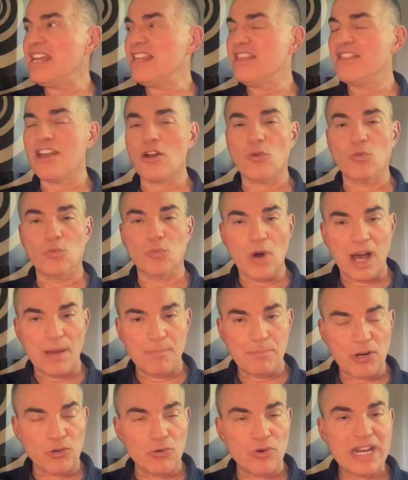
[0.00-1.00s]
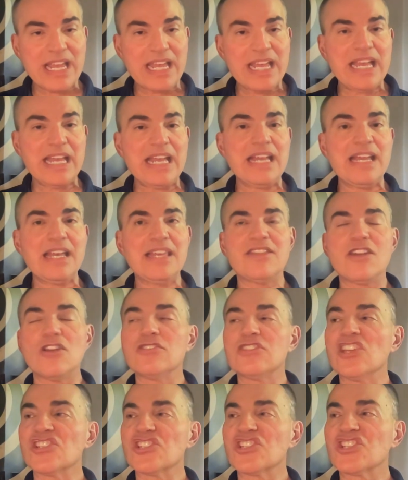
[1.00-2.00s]
they're rubbery, they're
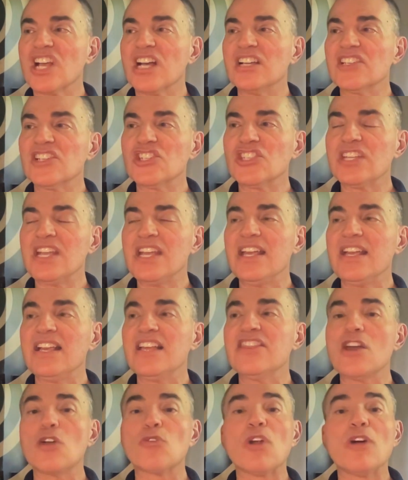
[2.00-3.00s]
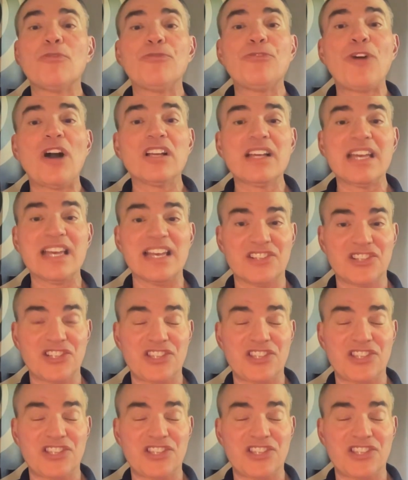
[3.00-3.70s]
disgusting, they're a fungus.